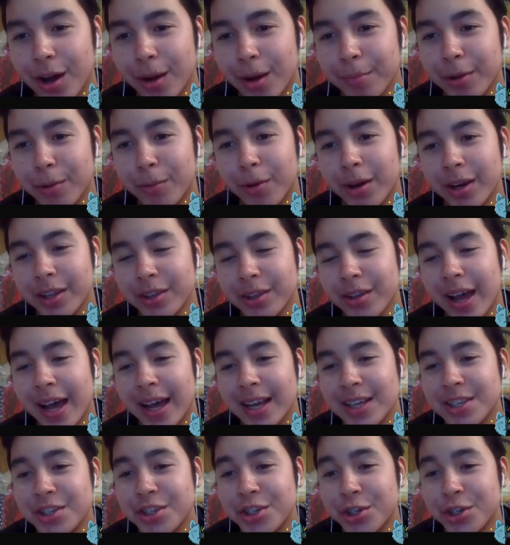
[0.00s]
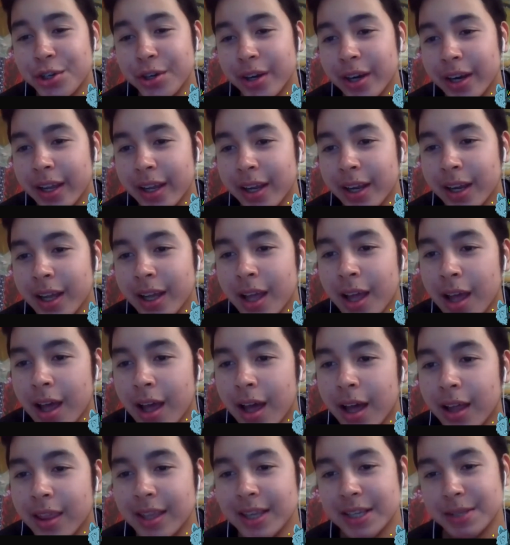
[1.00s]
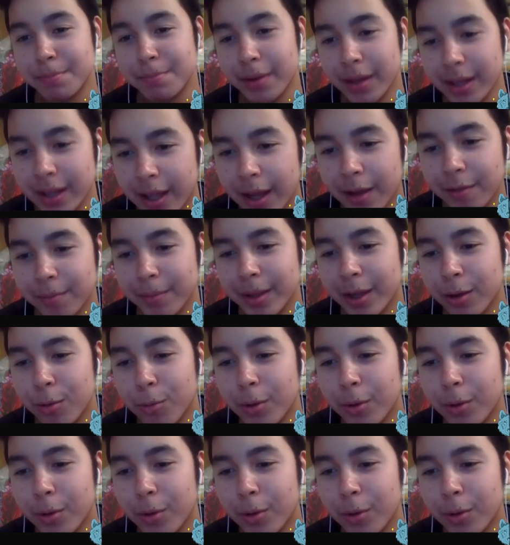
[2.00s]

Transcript: They wanted to ask, during this pandemic,